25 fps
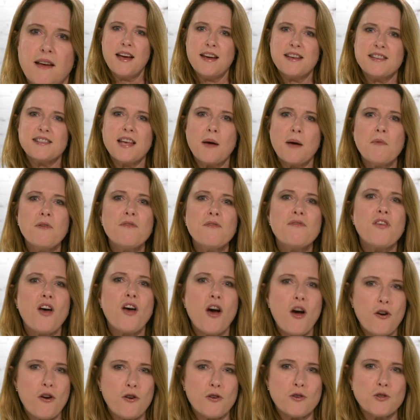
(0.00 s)
Some of
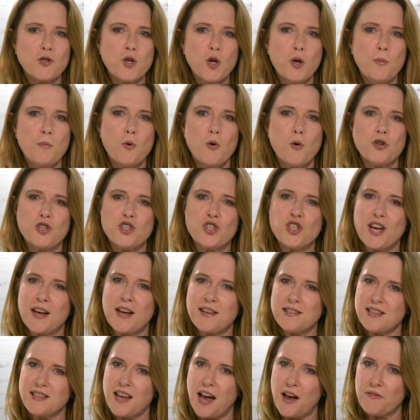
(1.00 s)
those who bought
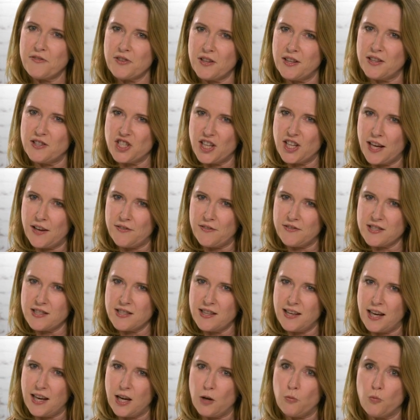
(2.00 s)
just after the
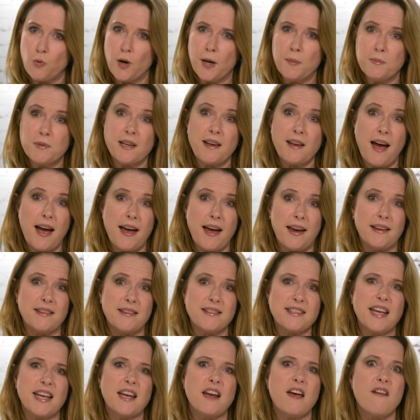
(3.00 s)
GFC reaped
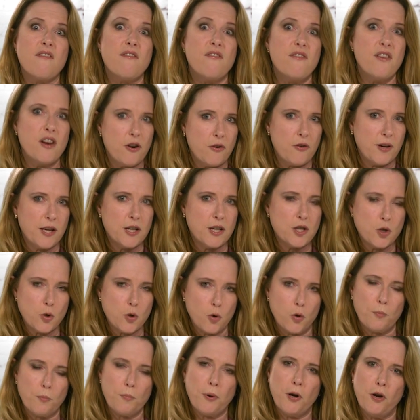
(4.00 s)
gains in a very
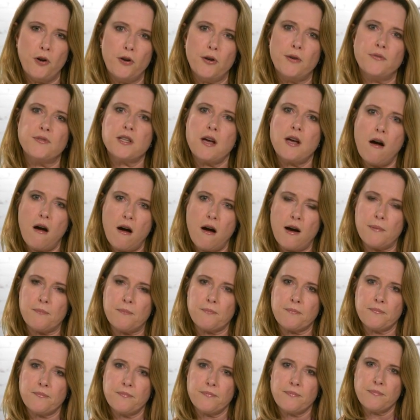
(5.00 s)
short period of
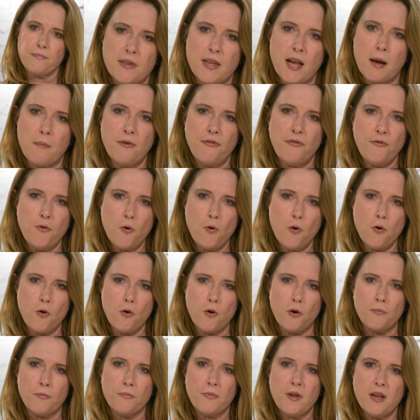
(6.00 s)
time. Number
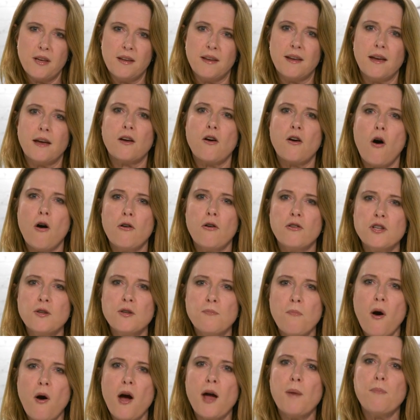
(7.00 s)
4, you get
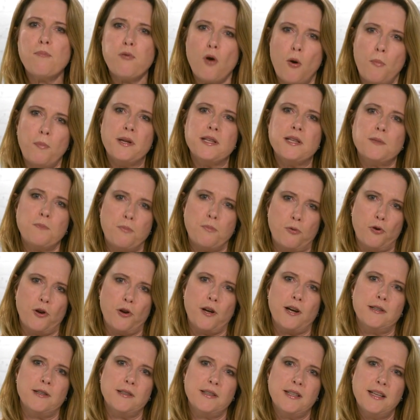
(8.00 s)
conned by a property
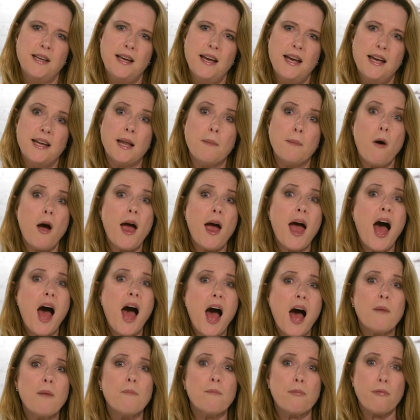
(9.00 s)
spruiker. Now, my
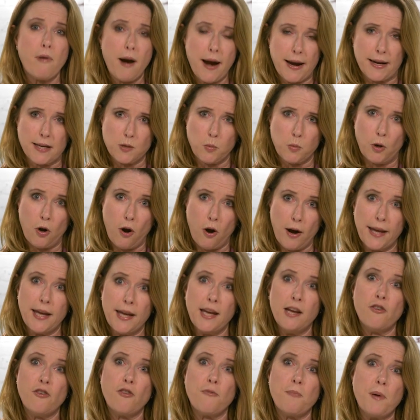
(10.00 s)
heart breaks when I
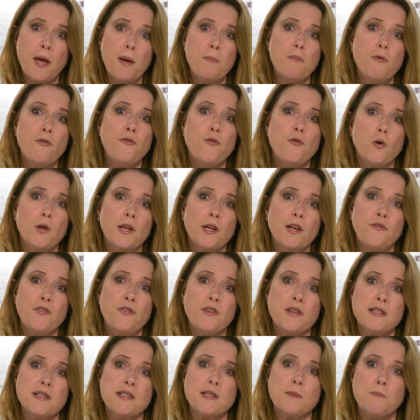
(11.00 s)
hear of people falling for
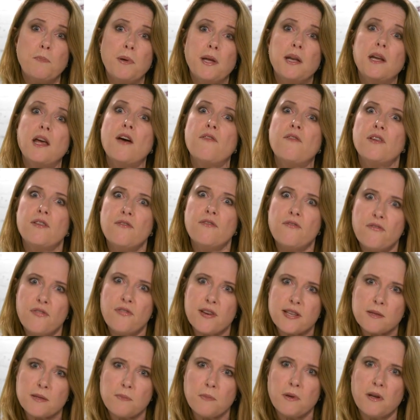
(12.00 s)
the spin of
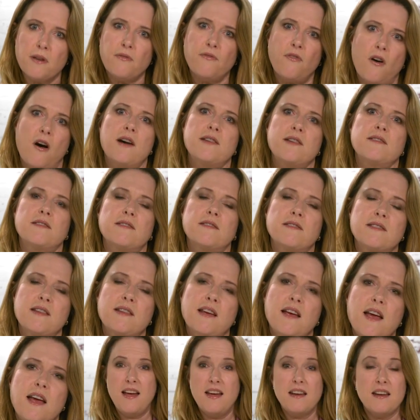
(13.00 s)
investment advisors.
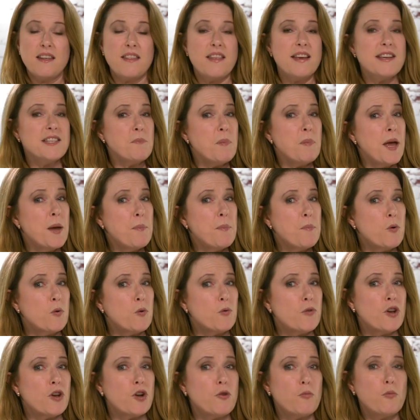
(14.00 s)
Now, these are
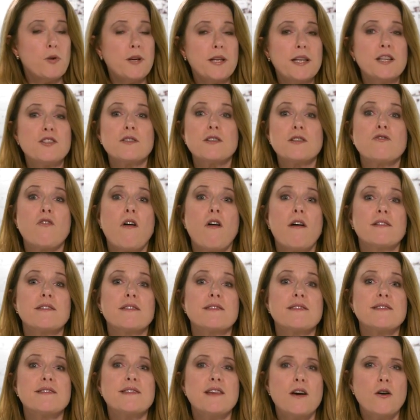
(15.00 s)
people that are really just trying to
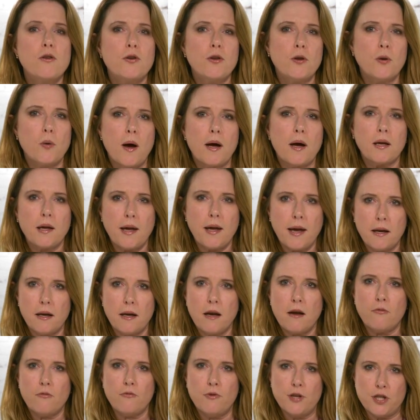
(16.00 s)
sell you a
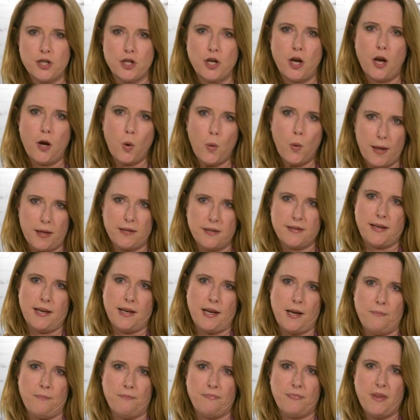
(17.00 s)
get-rich-quick
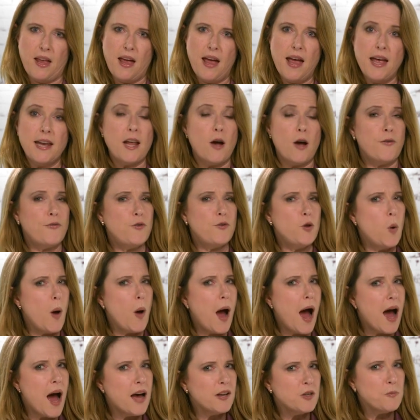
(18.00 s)
scheme. Now, if you
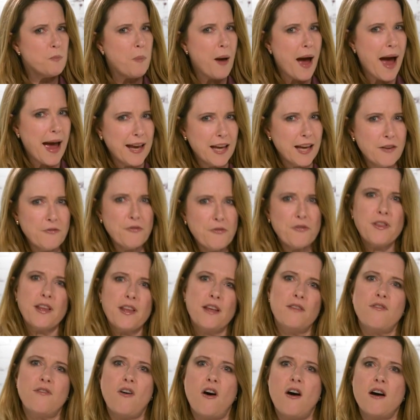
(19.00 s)
aren't paying for the
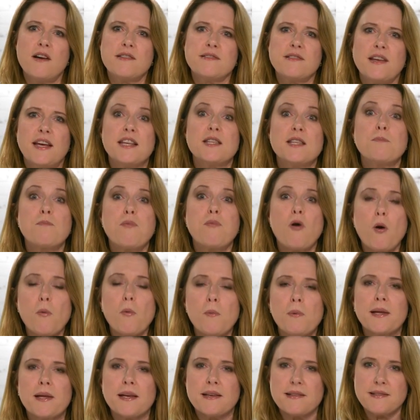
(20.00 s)
advice, it's
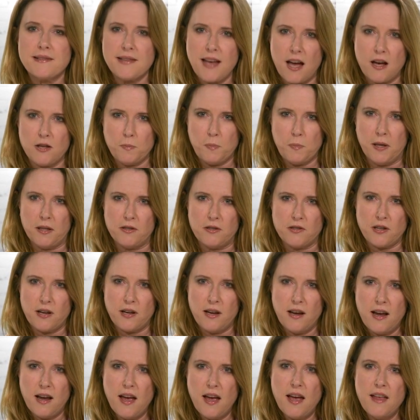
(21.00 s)
probably a sales pitch.
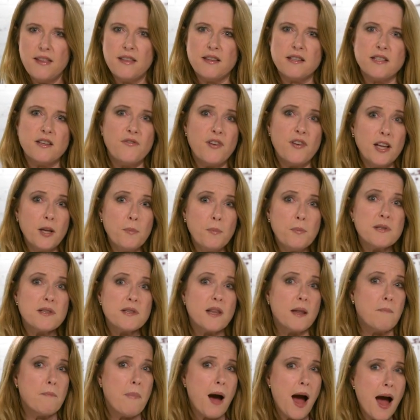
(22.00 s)
The developers
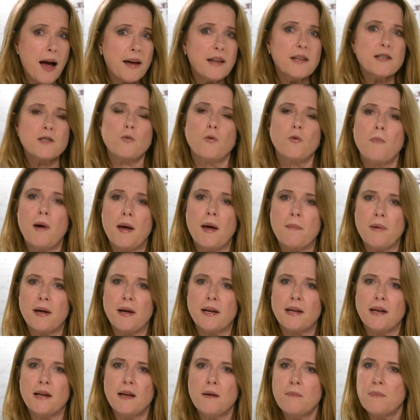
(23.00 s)
and the marketers will make
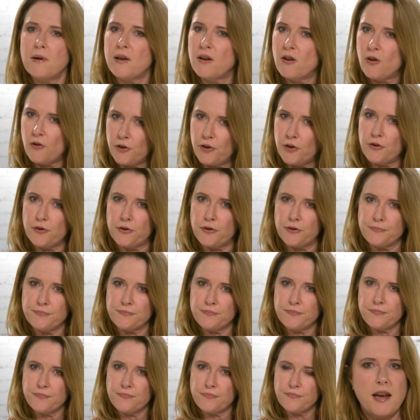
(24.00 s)
money, but not you.
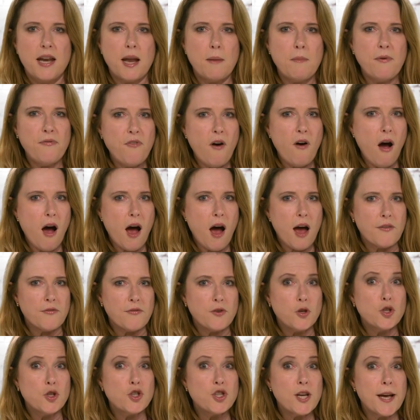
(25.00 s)
Number 5,
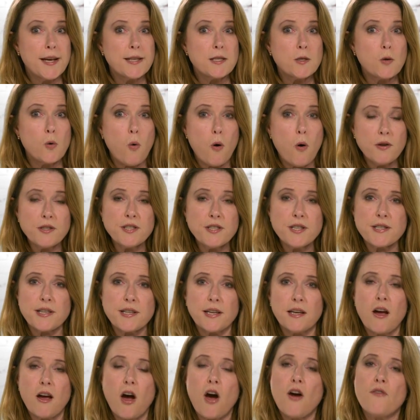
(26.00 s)
you chase
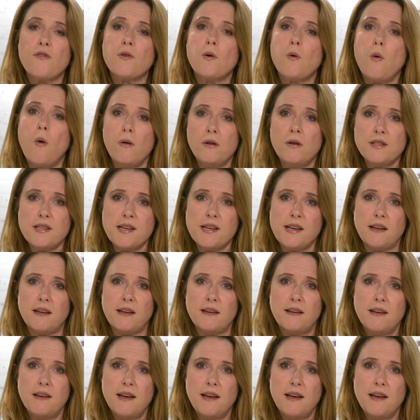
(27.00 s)
quantity over quality.